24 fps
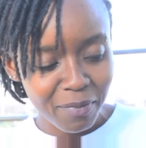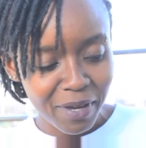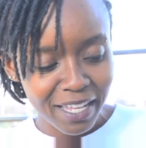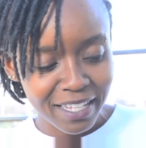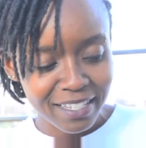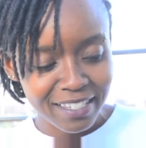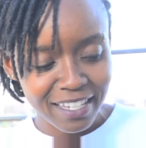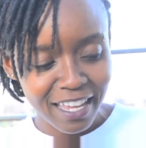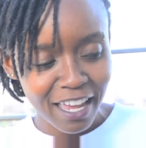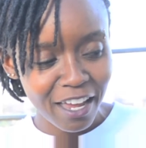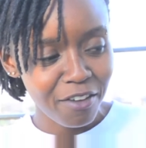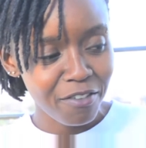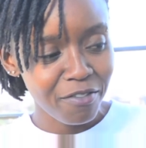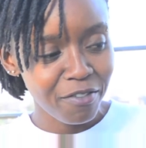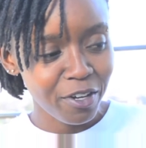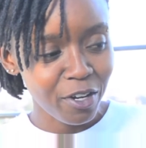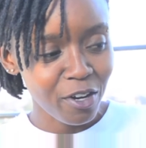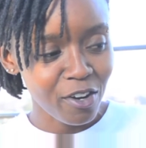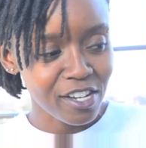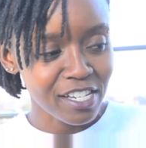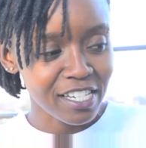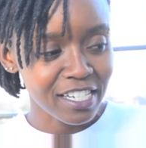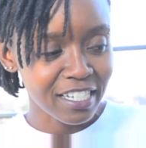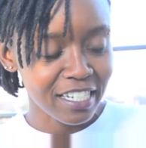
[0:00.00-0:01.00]
mats every
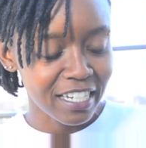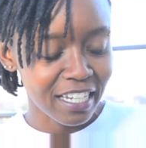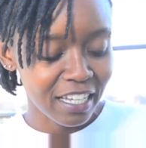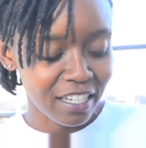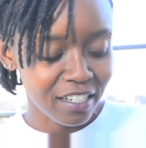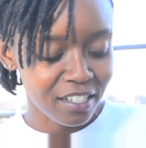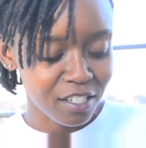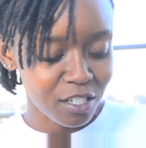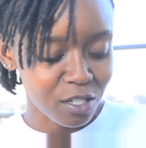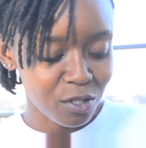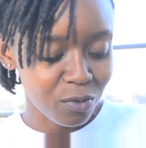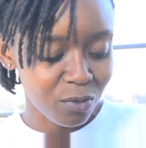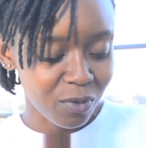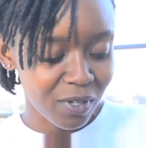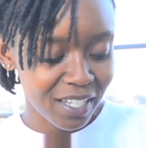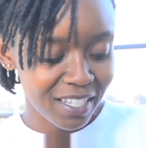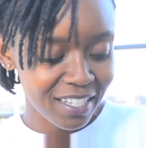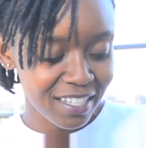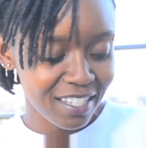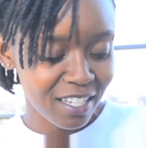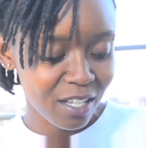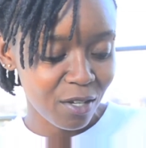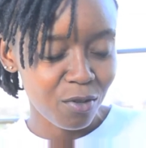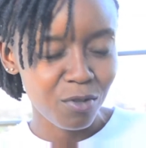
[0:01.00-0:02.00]
holiday until
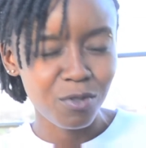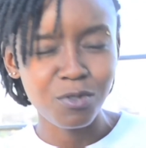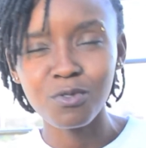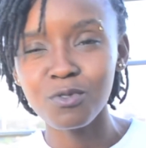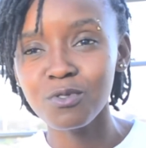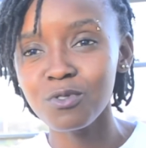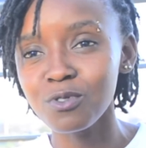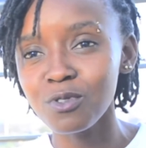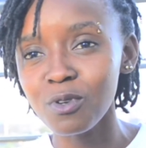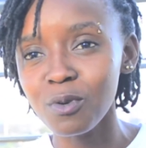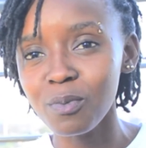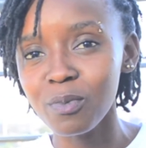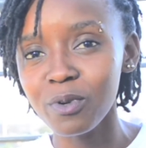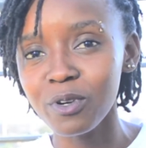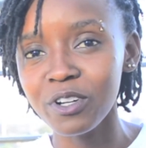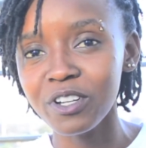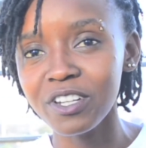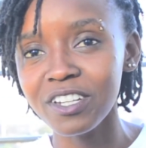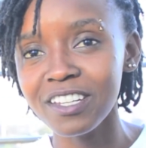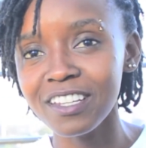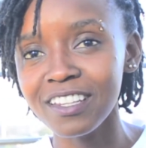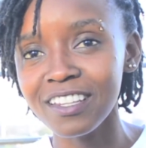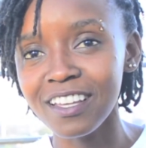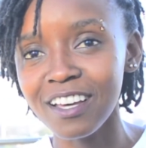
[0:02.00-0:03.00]
once I was so bored
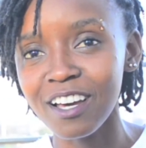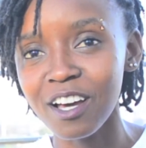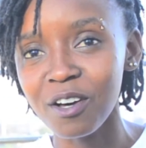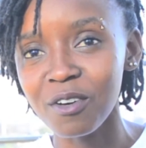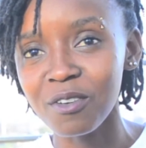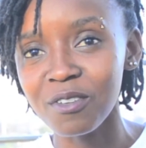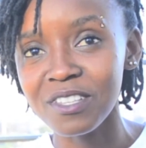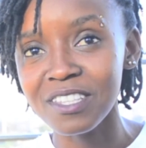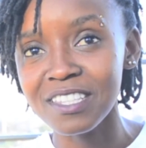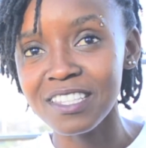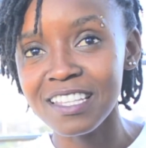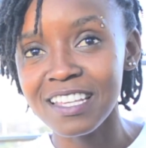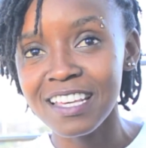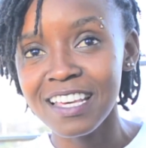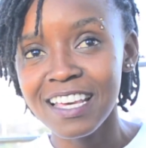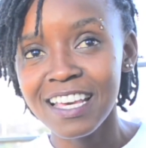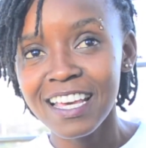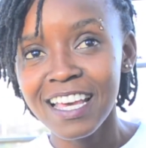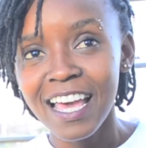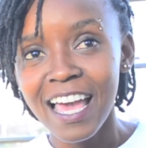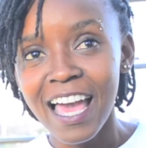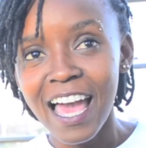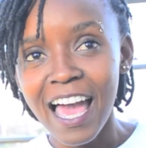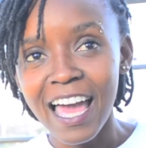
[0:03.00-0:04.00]
in the house
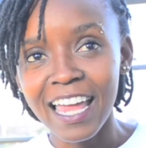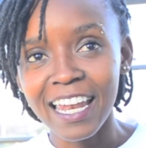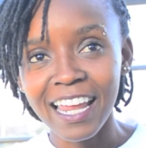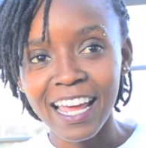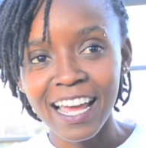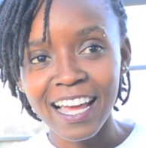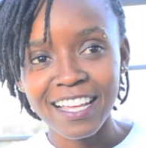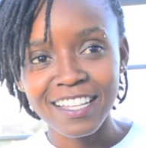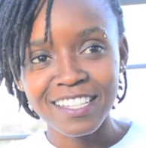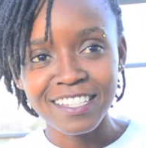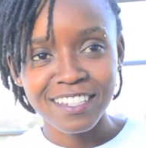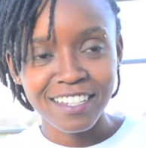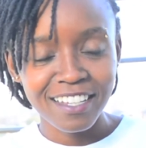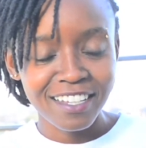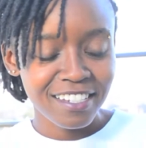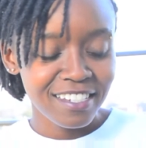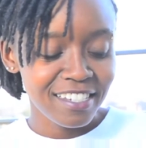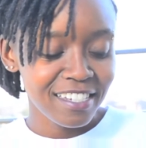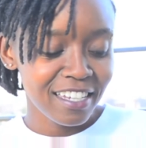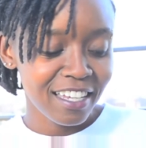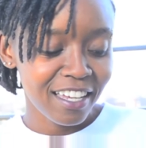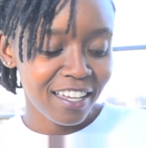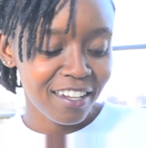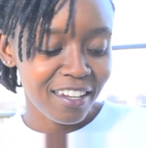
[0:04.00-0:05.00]
and I asked her,
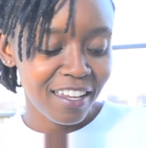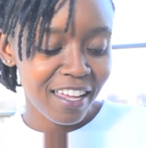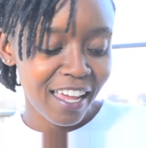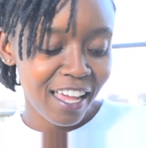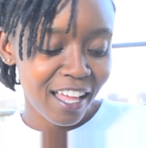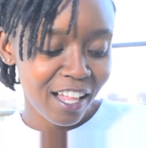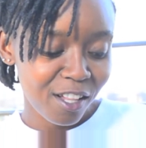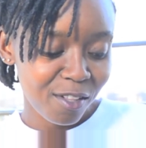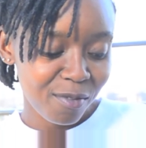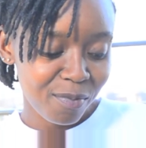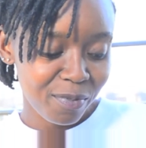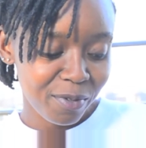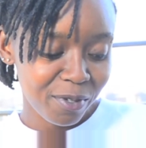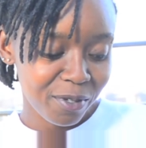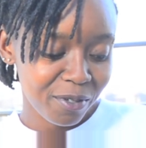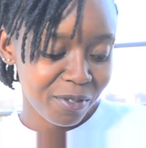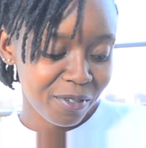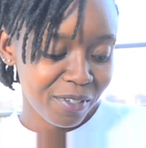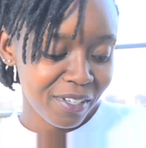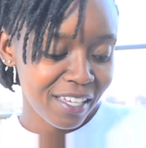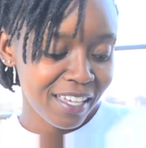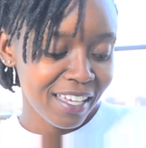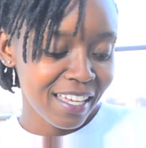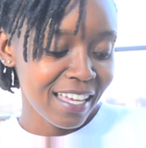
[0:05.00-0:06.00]
Auntie, can I help you?
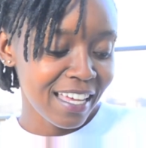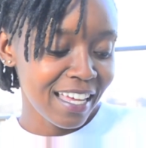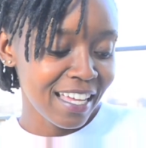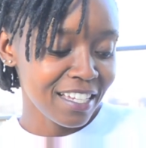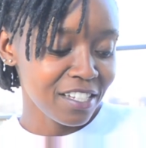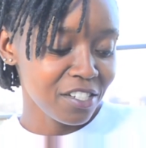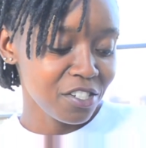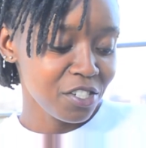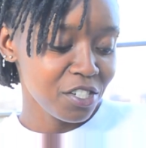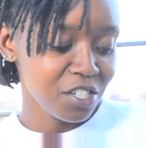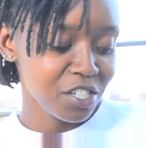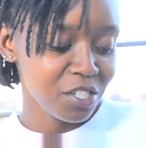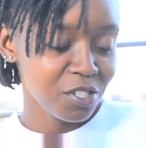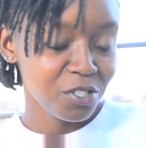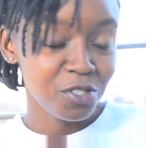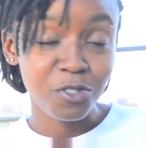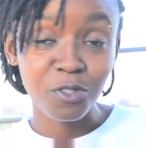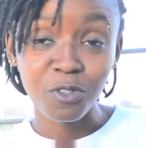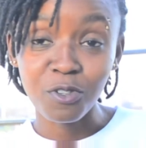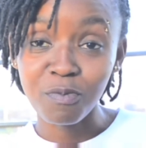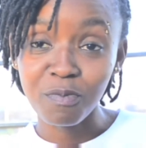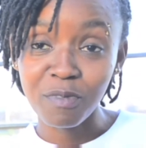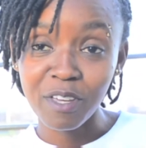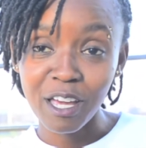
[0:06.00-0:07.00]
And she
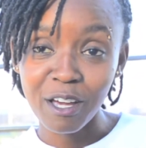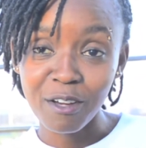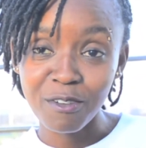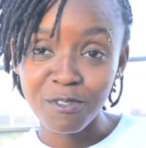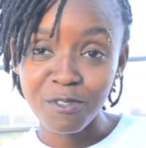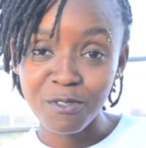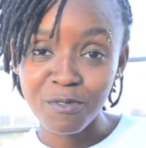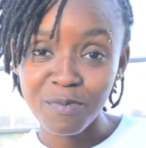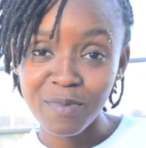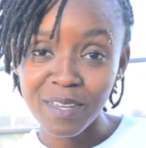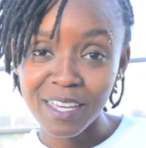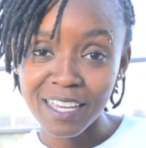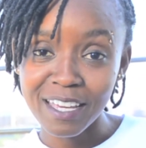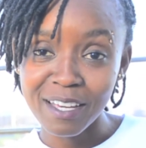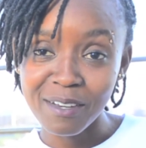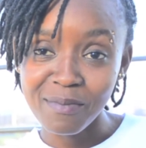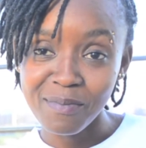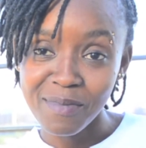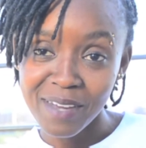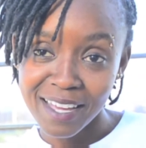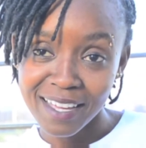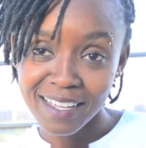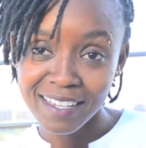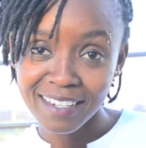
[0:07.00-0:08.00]
showed me how to make a
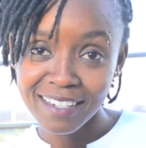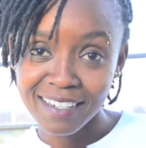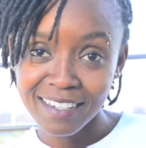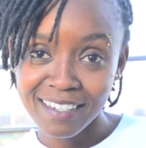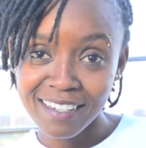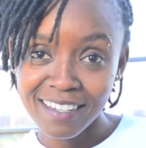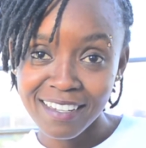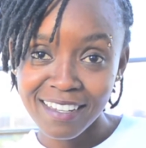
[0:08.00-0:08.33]
mat.